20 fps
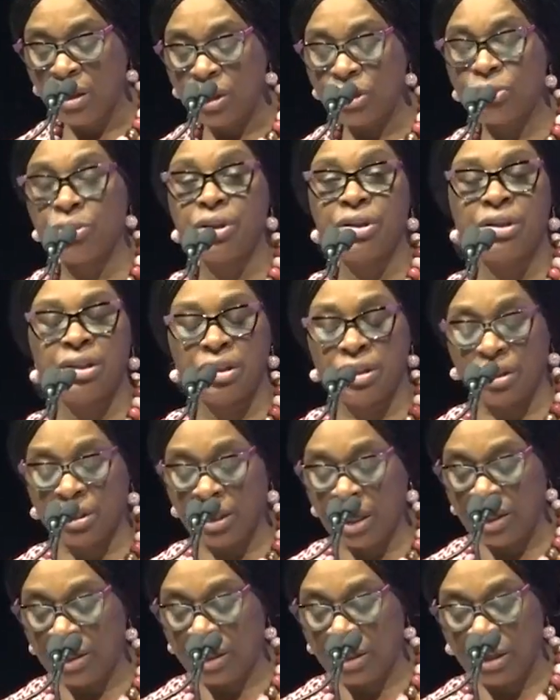to a
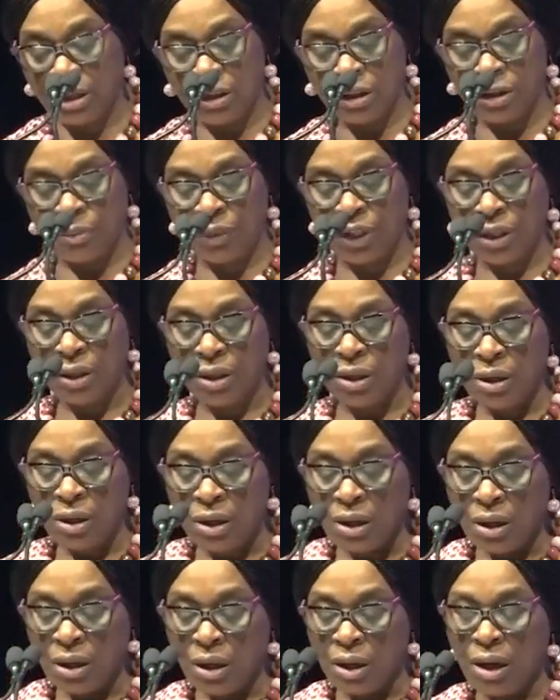digital economy.
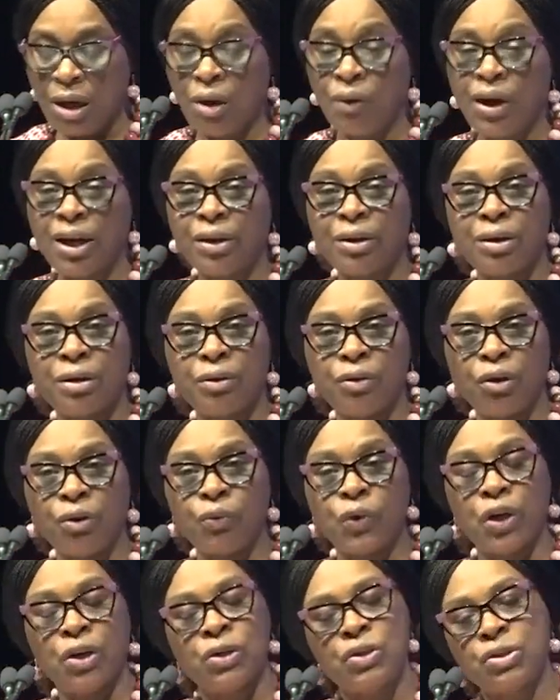
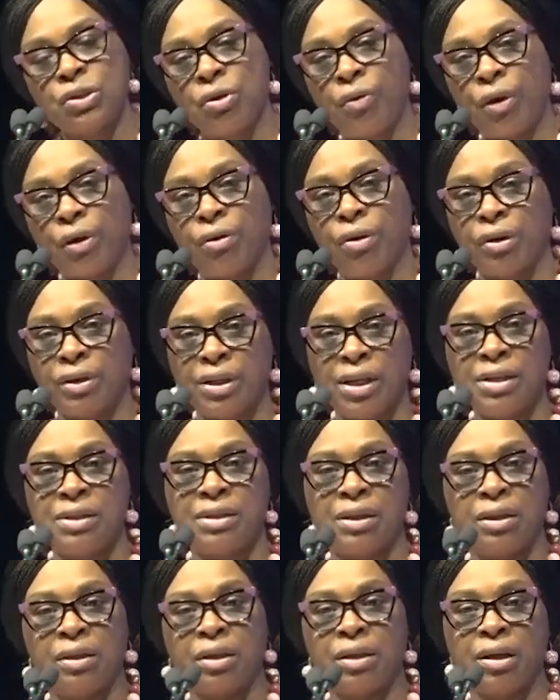We also recognize
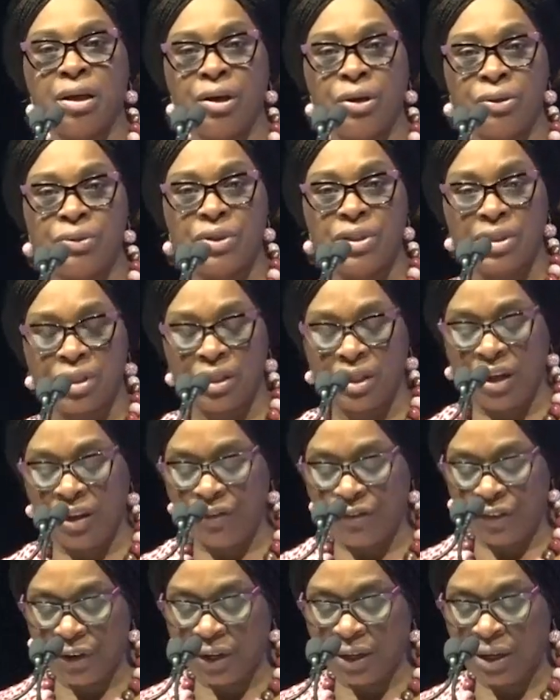that the countries in
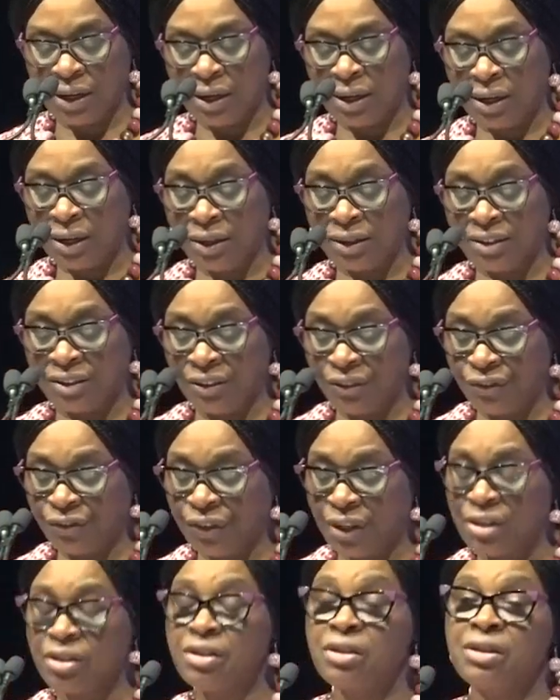Africa are at
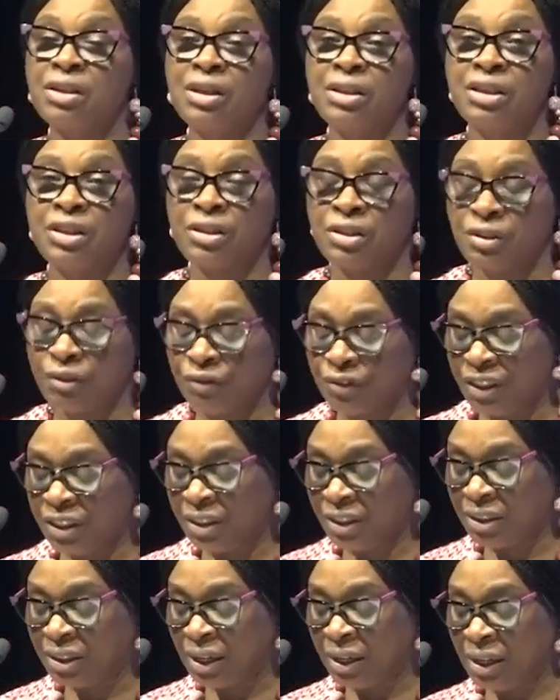different stages of
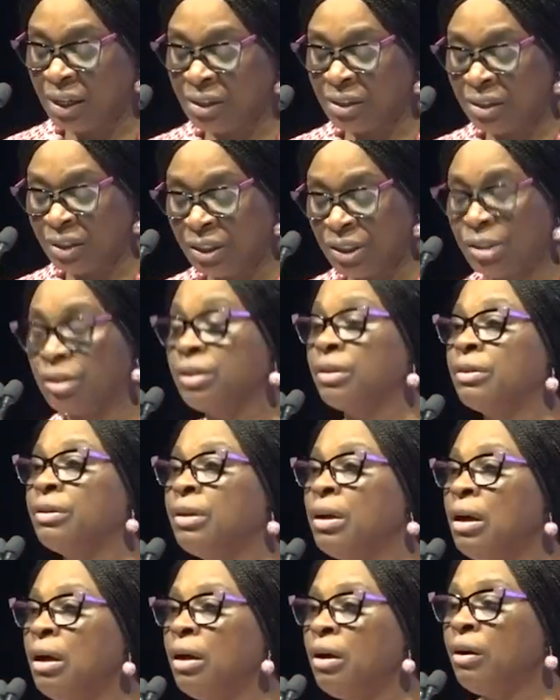digitalization
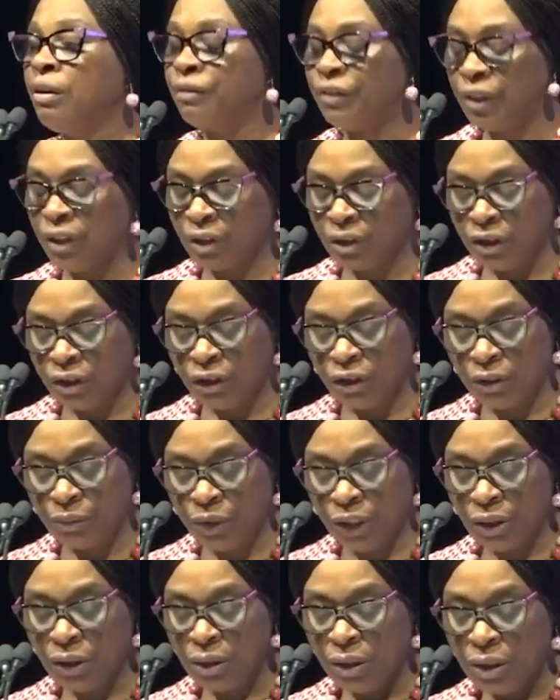of the
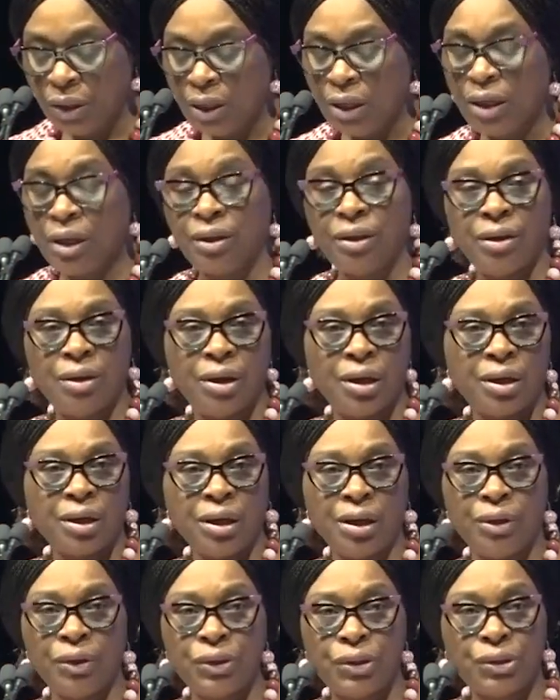economy, and there are
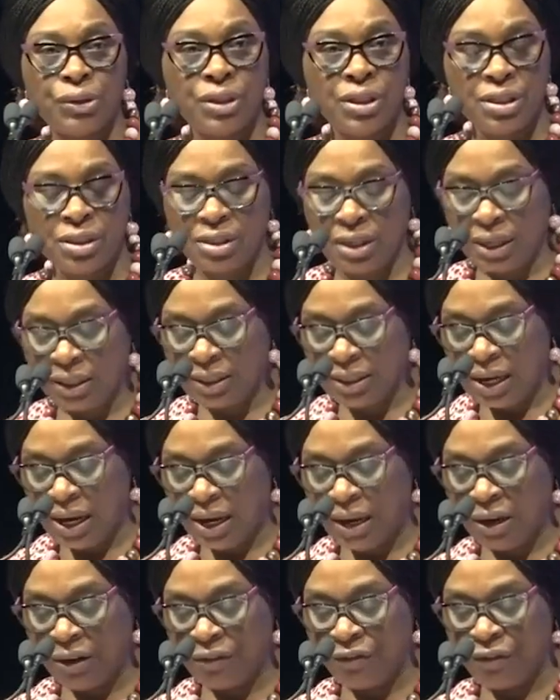countries that
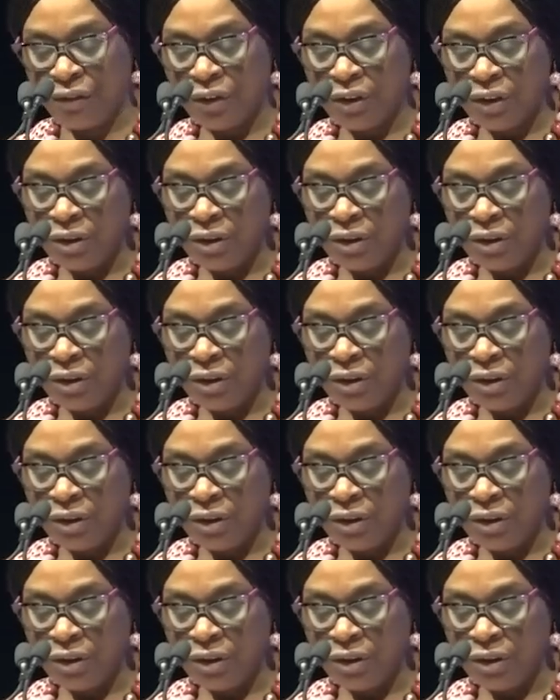have